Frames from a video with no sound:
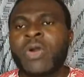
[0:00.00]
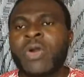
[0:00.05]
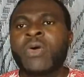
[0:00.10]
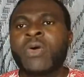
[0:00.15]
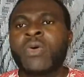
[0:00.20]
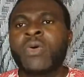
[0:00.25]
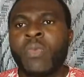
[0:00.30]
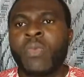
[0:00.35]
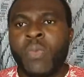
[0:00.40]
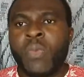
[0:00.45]

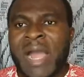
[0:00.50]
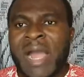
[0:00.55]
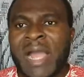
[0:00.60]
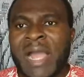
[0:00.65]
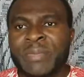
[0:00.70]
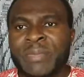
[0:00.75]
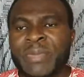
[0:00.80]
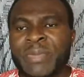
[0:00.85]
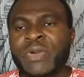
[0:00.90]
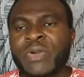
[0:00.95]
Why?
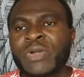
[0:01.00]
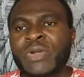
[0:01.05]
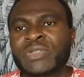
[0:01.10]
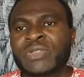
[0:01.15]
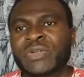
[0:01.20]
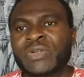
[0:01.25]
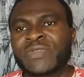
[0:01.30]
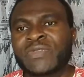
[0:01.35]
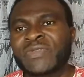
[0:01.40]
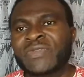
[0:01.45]
Because
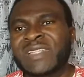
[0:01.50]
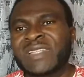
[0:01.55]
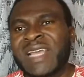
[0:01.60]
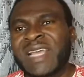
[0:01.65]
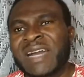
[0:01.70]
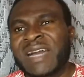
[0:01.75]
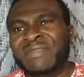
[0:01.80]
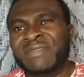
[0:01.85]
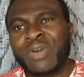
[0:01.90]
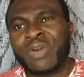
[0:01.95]
of they
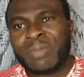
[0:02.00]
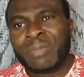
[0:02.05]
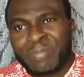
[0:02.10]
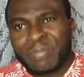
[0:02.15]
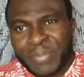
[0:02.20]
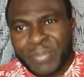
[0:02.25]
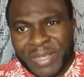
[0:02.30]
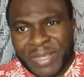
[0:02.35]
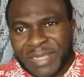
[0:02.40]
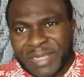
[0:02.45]
have not
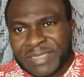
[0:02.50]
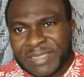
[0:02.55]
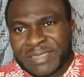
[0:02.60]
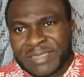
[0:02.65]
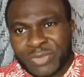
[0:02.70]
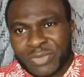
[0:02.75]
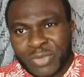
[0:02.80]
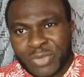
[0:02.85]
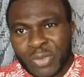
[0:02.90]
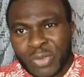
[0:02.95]
paid
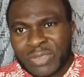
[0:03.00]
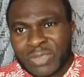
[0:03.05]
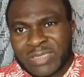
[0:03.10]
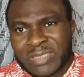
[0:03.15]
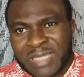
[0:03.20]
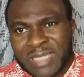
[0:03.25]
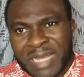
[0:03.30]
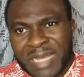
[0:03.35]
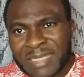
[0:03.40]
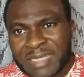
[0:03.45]
road
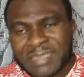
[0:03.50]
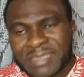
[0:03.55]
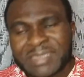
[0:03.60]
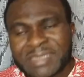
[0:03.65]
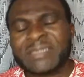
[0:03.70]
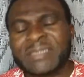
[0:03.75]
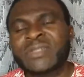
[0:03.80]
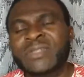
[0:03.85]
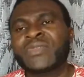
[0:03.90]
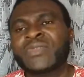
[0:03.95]
tax
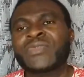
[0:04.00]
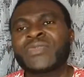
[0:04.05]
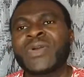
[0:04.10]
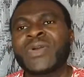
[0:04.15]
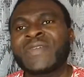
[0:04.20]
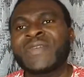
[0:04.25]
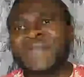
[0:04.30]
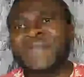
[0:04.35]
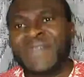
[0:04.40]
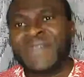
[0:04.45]
for a
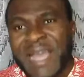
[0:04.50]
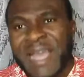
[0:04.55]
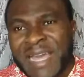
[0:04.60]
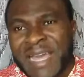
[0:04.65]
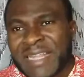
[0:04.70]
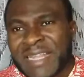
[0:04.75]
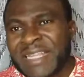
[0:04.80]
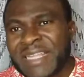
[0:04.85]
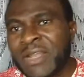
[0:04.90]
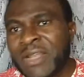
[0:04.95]
very
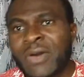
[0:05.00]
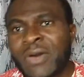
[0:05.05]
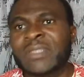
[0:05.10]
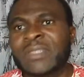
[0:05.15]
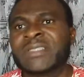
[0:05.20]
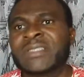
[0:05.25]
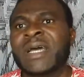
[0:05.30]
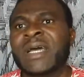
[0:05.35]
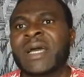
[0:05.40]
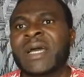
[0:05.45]
long
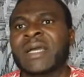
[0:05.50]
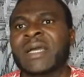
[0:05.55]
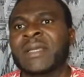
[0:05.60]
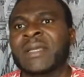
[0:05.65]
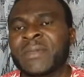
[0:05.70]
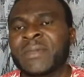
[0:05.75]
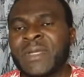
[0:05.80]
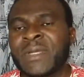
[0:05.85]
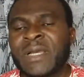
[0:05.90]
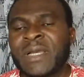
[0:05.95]
time,
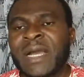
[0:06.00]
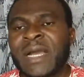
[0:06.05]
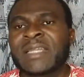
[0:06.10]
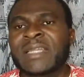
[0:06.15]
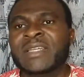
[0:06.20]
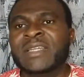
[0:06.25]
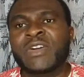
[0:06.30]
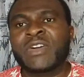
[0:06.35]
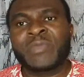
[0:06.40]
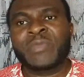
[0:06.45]
and the
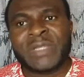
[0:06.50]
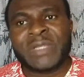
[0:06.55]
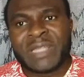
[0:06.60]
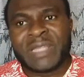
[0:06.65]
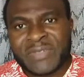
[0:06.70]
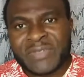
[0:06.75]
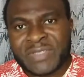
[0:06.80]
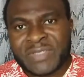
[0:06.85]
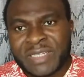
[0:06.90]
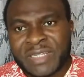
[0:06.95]
government have
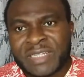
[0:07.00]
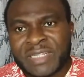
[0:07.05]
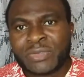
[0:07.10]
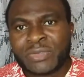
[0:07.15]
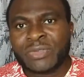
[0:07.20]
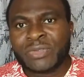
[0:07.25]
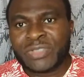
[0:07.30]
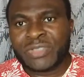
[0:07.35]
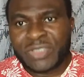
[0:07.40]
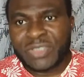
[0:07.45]
decided to
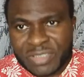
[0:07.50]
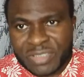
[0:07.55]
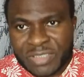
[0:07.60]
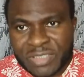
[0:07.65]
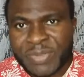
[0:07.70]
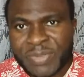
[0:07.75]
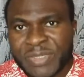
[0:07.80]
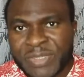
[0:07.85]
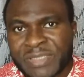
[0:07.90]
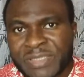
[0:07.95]
treat the
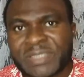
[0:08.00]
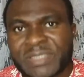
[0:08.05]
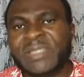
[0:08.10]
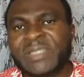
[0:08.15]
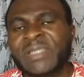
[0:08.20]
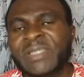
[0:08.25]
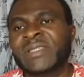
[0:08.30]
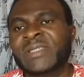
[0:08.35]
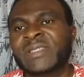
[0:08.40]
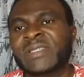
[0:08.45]
person's
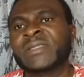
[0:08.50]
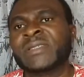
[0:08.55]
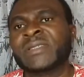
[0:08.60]
case.